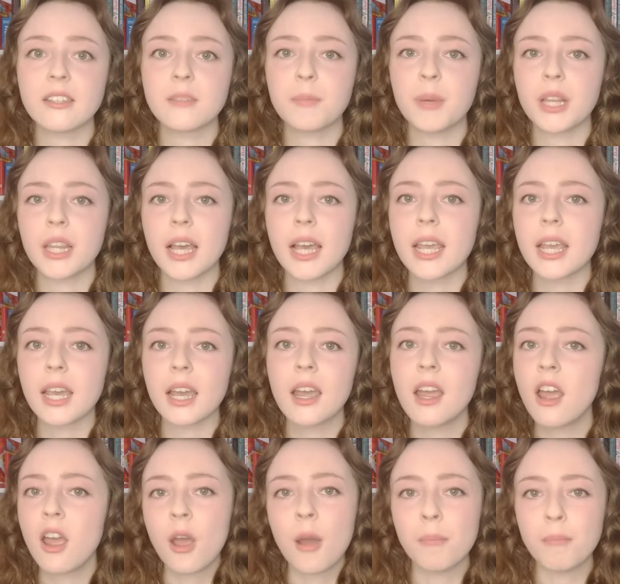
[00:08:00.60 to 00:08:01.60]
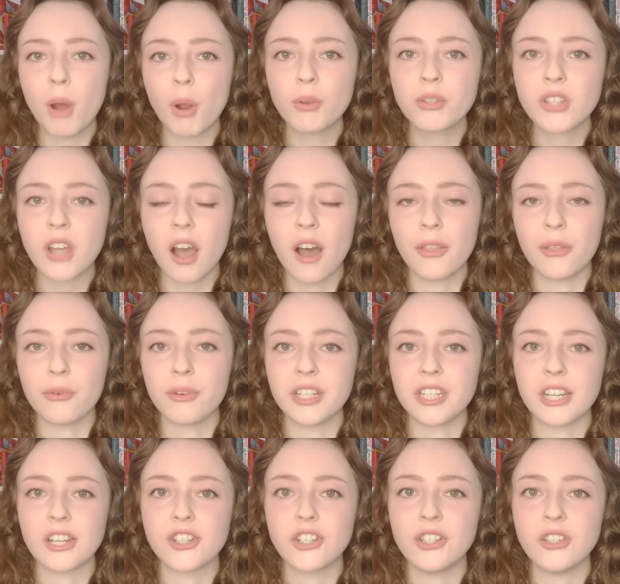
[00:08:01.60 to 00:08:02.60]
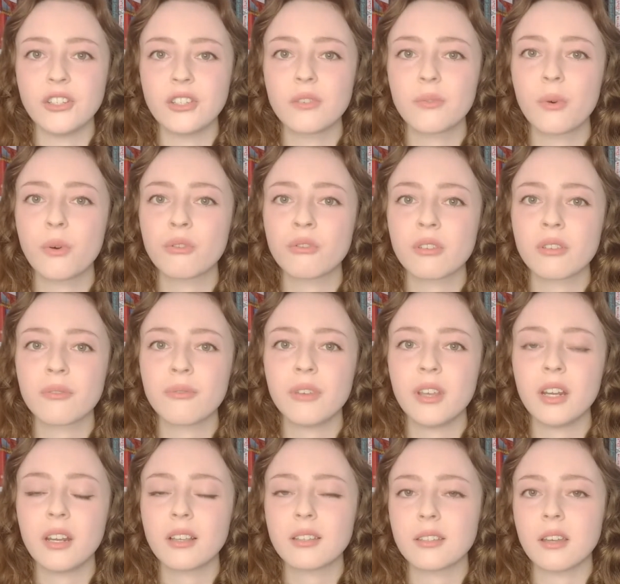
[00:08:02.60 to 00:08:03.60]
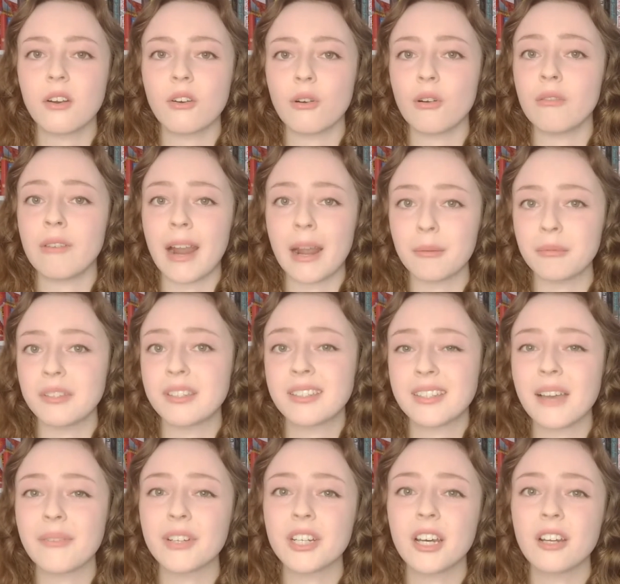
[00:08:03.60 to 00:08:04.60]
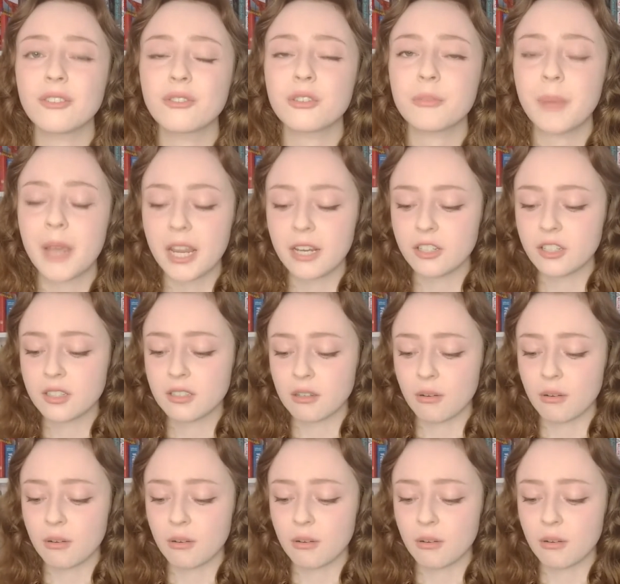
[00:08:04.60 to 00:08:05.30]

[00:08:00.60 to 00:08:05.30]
but like most other editions of Order of the Phoenix are around 700 pages,